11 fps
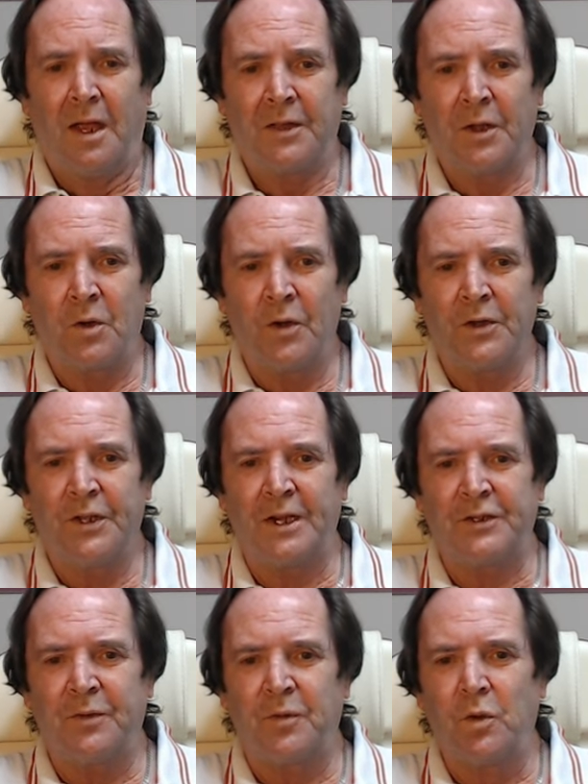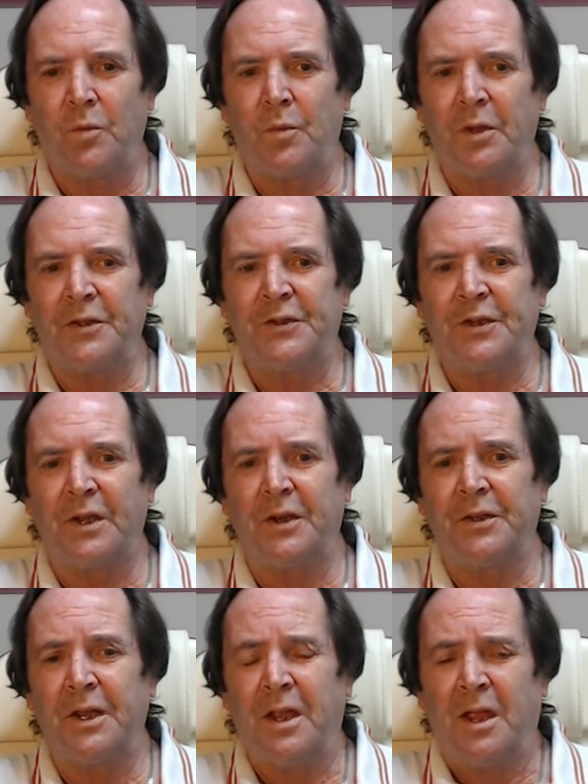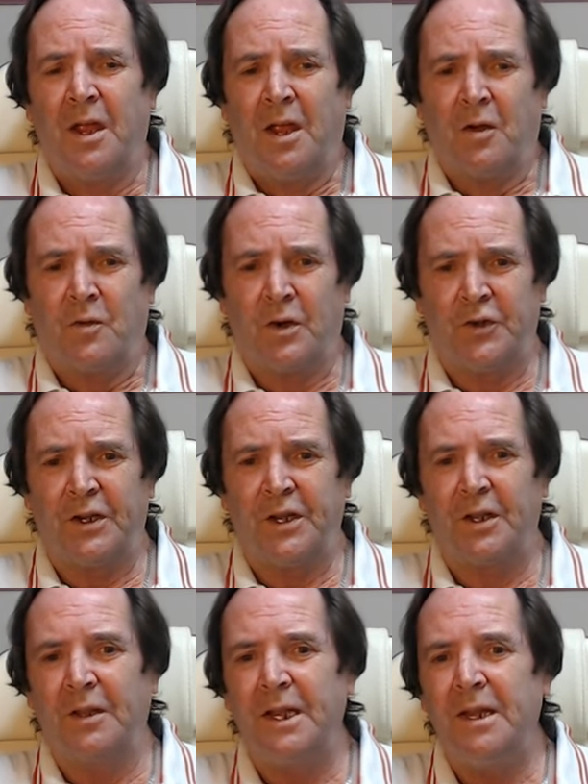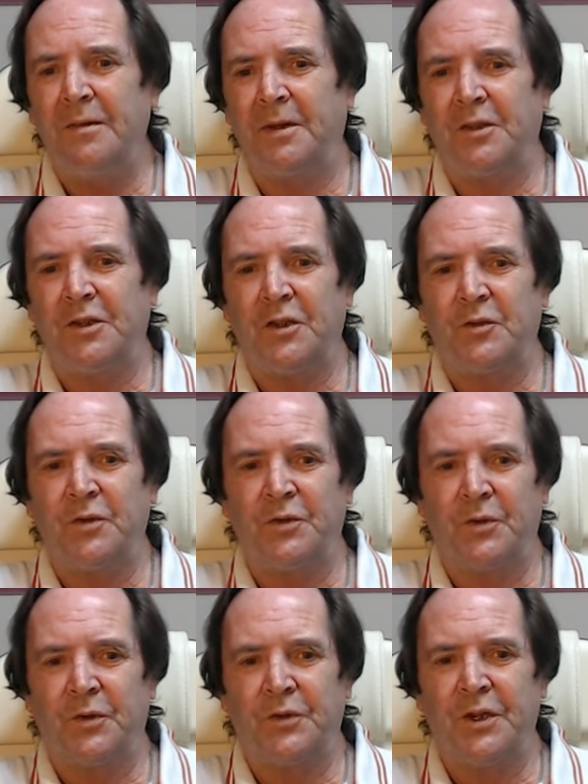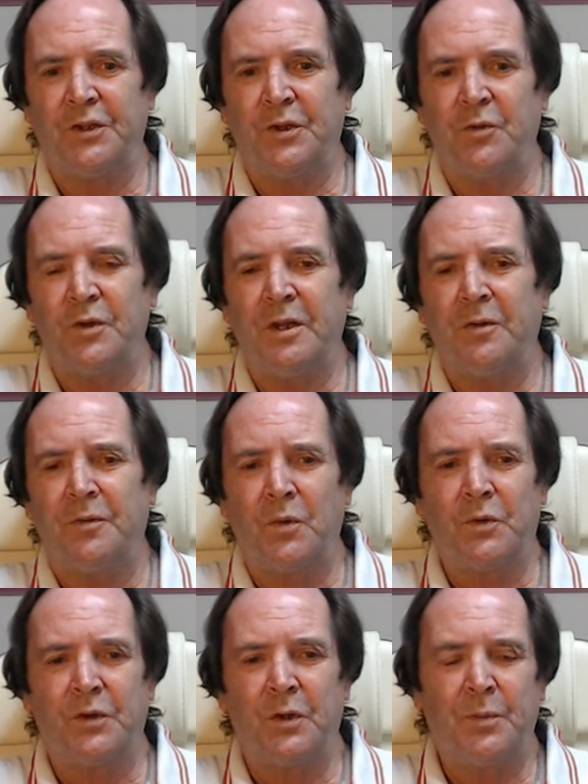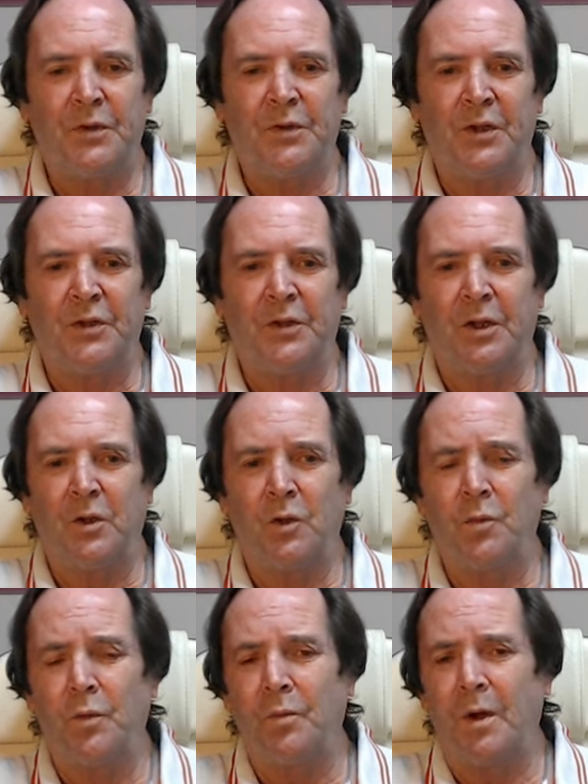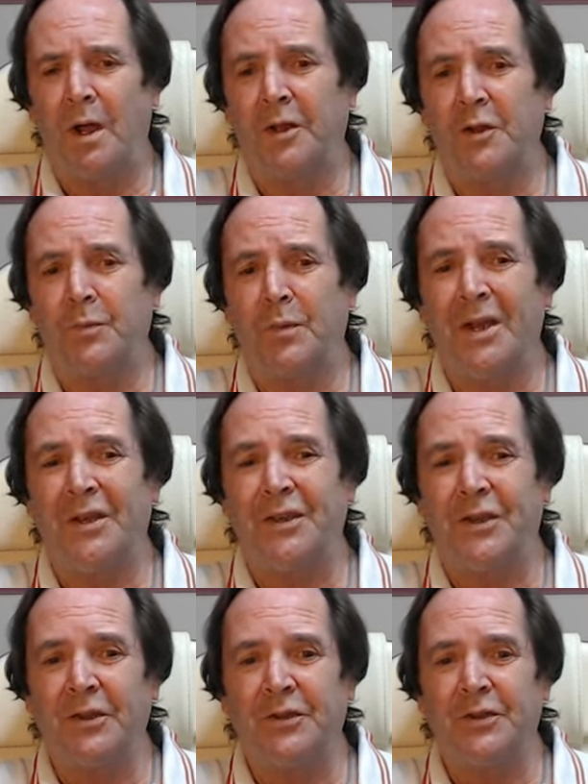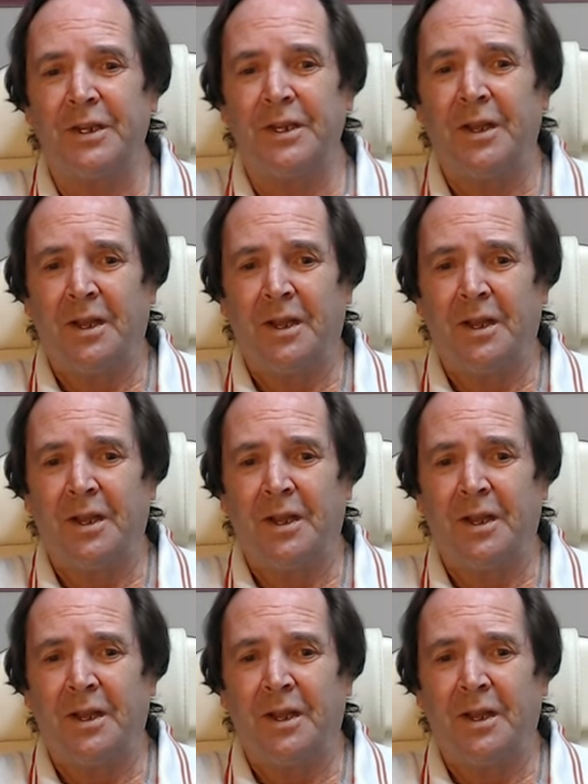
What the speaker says: In the context of global uncertainty, Russia can leverage its resources to reinforce its position in the global markets, but it does need